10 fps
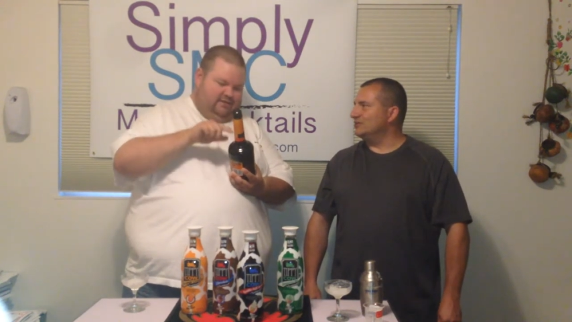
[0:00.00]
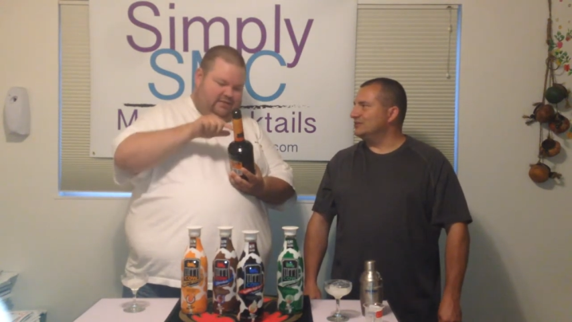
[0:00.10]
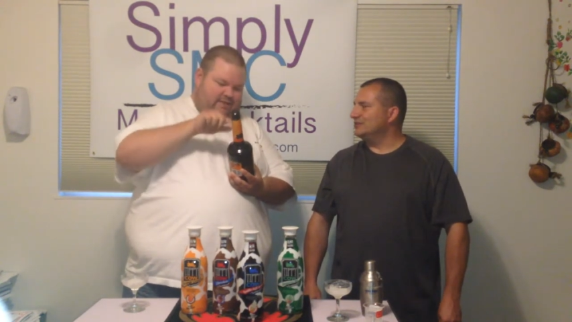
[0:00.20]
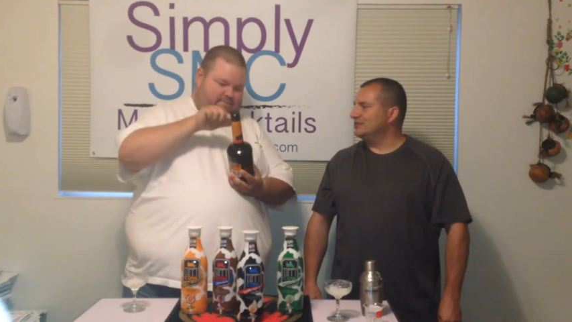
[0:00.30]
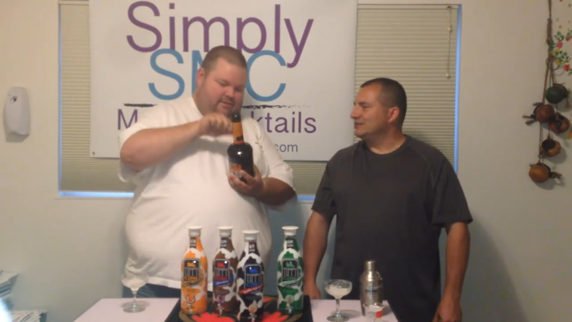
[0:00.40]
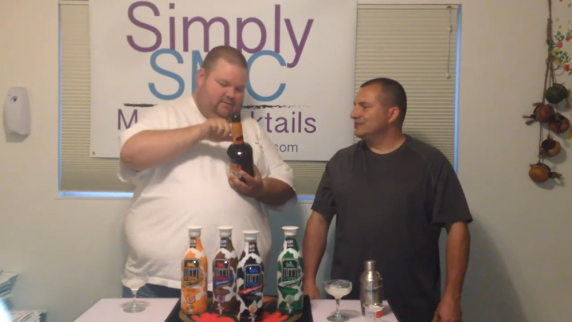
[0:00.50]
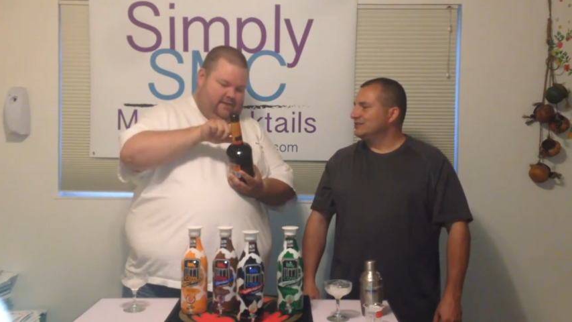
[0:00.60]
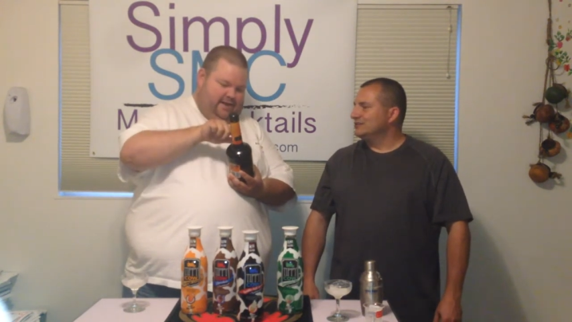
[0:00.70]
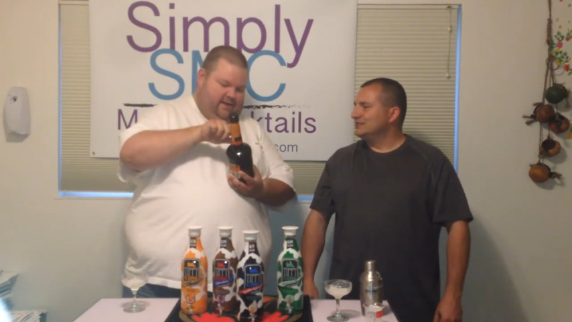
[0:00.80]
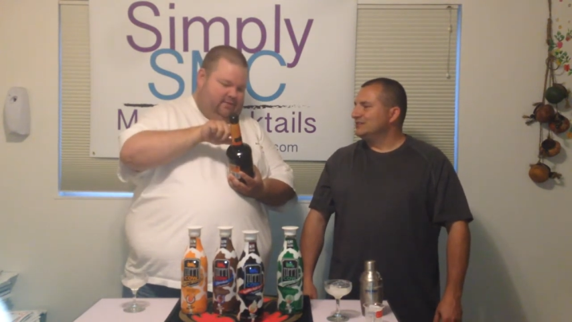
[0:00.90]
Speaker 1: that they put it
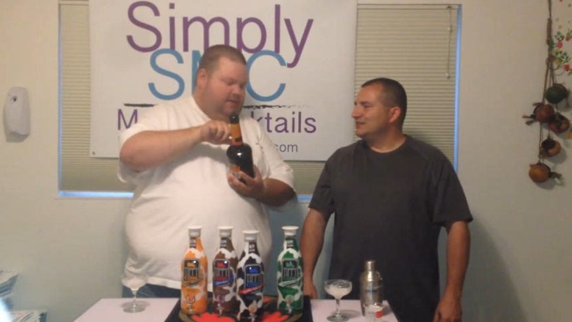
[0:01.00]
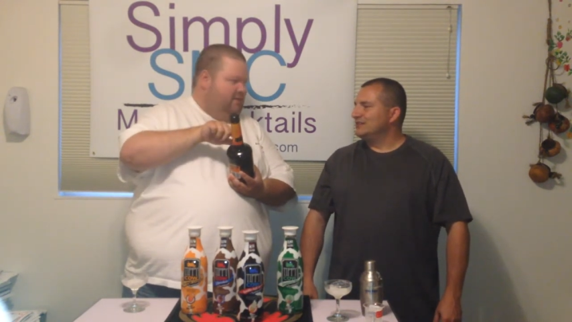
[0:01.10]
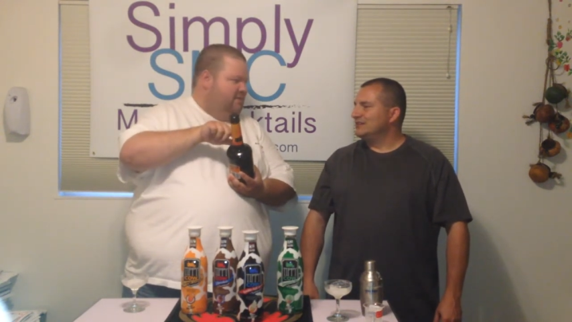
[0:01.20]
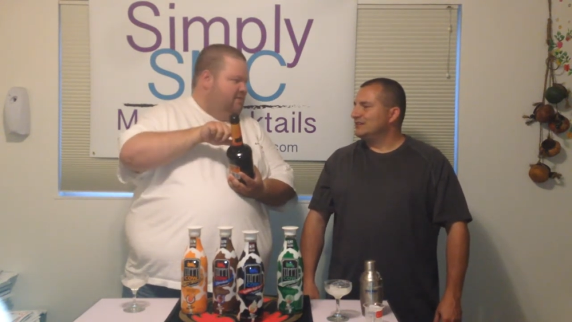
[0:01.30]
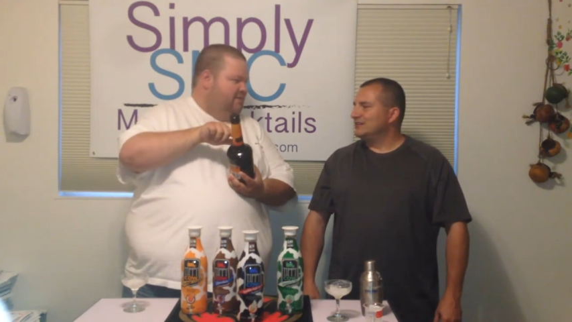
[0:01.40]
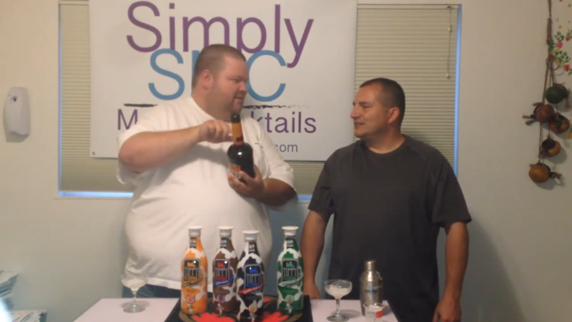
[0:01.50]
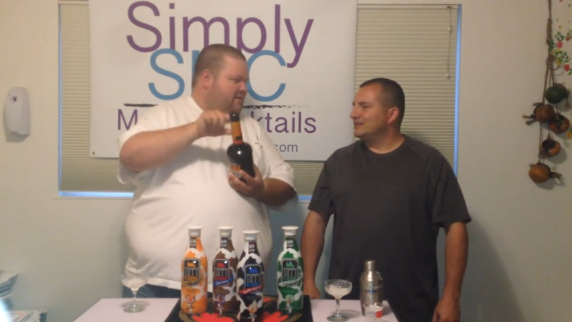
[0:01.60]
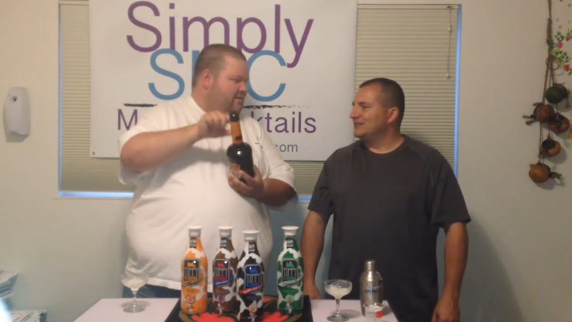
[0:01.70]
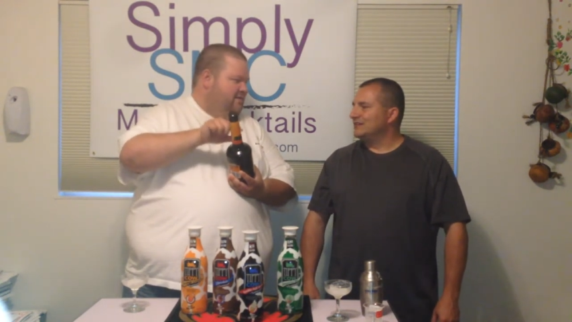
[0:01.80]
right here on the on the